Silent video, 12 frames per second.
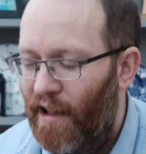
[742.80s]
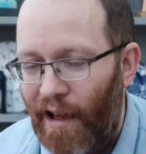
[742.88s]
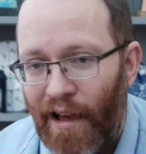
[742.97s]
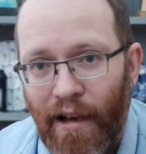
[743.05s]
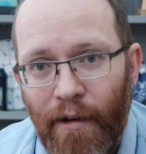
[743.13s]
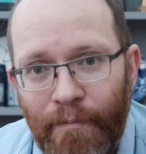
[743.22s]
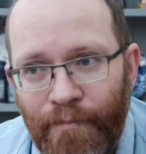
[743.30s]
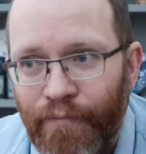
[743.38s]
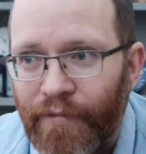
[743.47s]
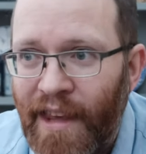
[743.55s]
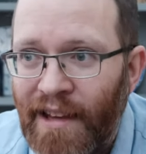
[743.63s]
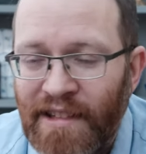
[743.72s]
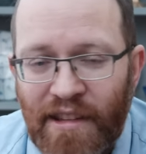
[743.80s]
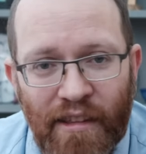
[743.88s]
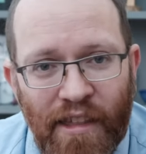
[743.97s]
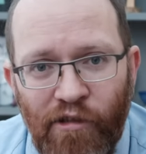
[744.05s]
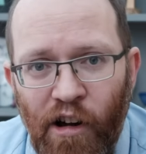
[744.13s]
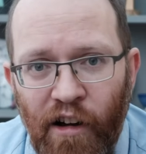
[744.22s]
Um, yes,
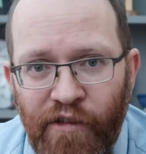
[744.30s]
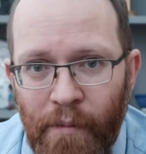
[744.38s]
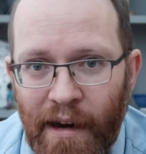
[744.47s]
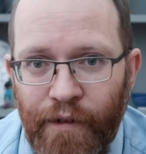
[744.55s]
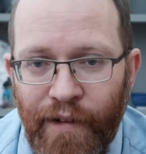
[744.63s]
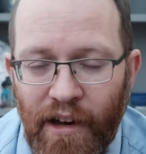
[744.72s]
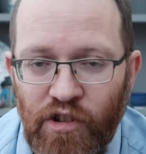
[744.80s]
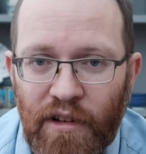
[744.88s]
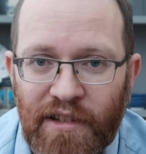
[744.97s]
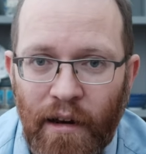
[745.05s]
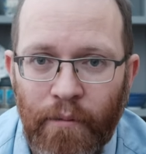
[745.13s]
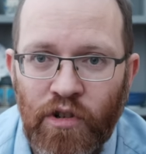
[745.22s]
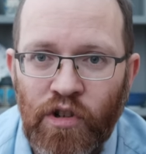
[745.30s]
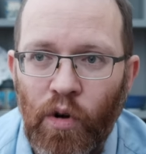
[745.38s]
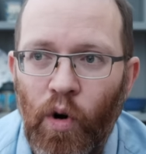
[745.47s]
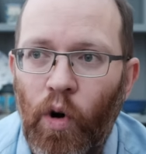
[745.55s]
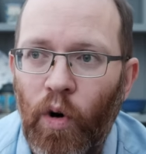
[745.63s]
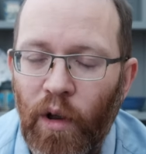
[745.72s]
there are other manufacturers, and I'm
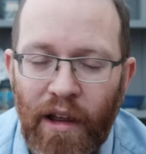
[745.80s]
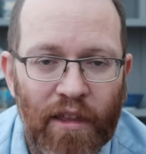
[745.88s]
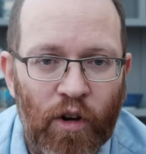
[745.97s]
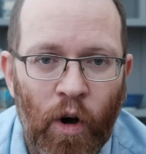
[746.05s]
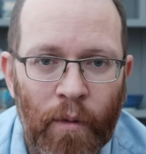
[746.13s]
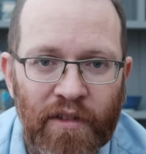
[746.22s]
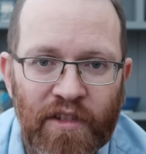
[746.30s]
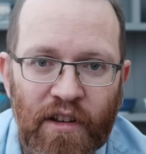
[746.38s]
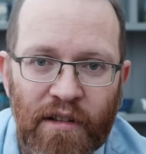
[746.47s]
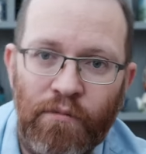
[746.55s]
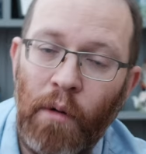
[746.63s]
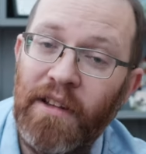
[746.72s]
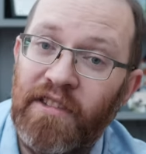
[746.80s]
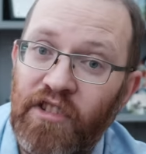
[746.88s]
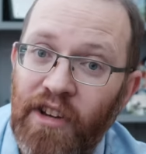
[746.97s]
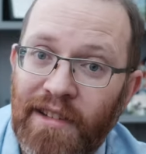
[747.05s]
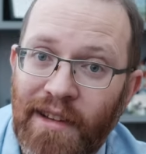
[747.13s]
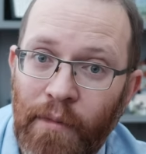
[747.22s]
sure in the comments you can probably
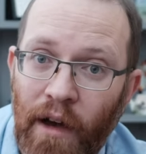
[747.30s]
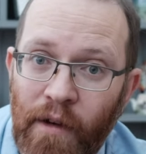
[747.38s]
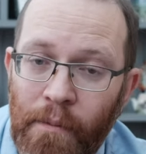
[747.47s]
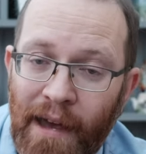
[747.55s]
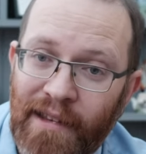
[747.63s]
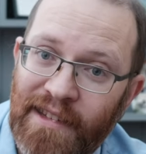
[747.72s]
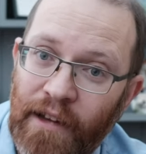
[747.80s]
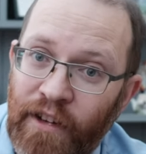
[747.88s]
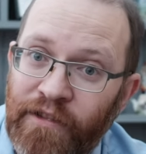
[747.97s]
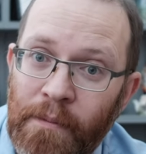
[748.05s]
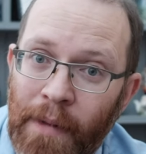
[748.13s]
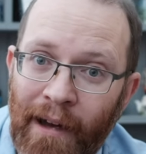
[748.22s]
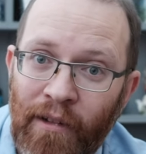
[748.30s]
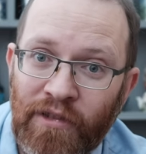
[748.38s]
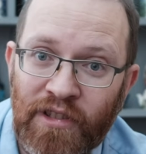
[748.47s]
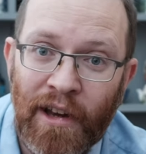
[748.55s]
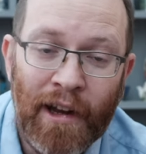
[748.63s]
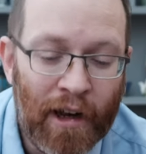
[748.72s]
suggest some other pens at
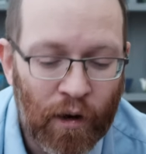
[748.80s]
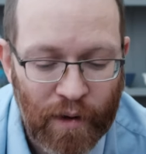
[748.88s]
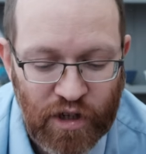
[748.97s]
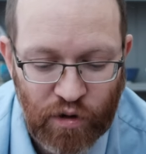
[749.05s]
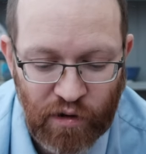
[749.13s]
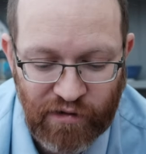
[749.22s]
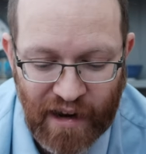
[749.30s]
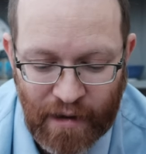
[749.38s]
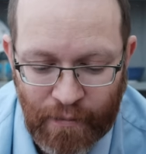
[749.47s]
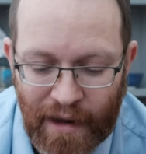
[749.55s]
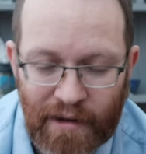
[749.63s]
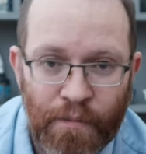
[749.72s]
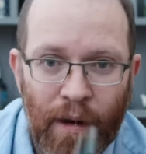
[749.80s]
£50 which you would recommend.